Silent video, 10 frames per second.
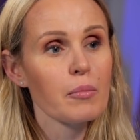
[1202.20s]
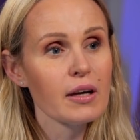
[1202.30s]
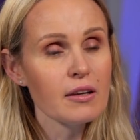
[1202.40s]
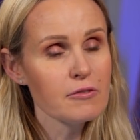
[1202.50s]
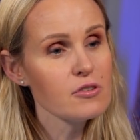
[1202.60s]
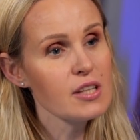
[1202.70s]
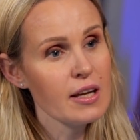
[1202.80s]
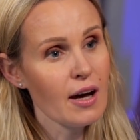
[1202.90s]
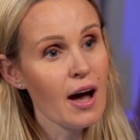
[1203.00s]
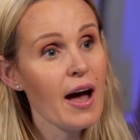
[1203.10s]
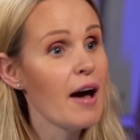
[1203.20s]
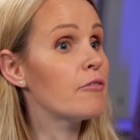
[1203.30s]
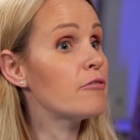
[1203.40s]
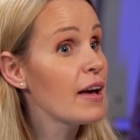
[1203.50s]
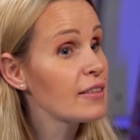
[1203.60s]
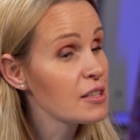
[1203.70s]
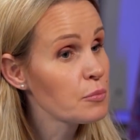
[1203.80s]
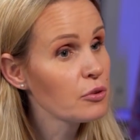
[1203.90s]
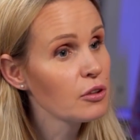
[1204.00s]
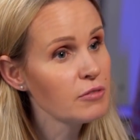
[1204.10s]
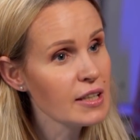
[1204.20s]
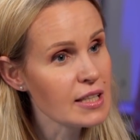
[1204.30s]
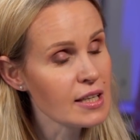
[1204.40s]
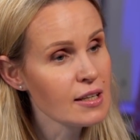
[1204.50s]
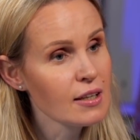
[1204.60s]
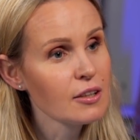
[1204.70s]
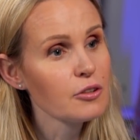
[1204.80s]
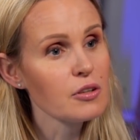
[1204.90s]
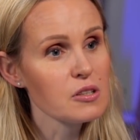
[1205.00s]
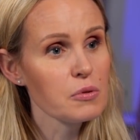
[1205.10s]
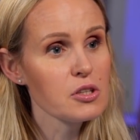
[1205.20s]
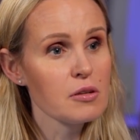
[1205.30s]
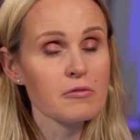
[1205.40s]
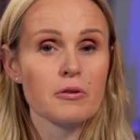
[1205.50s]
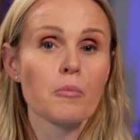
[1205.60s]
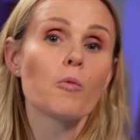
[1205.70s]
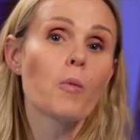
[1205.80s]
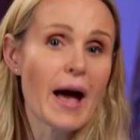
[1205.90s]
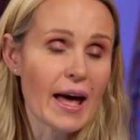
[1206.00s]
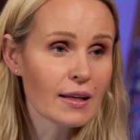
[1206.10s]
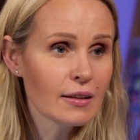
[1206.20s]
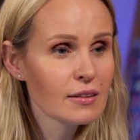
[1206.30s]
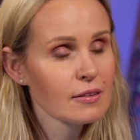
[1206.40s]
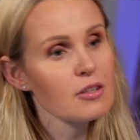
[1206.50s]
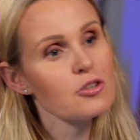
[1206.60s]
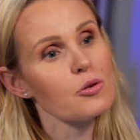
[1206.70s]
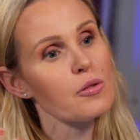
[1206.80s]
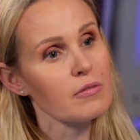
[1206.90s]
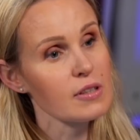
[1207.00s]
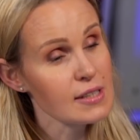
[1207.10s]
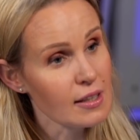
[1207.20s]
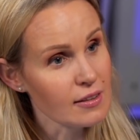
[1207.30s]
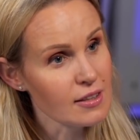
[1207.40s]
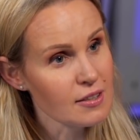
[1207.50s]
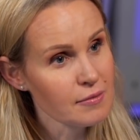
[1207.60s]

But if you say, I have read this book already, you are switching from when to the result.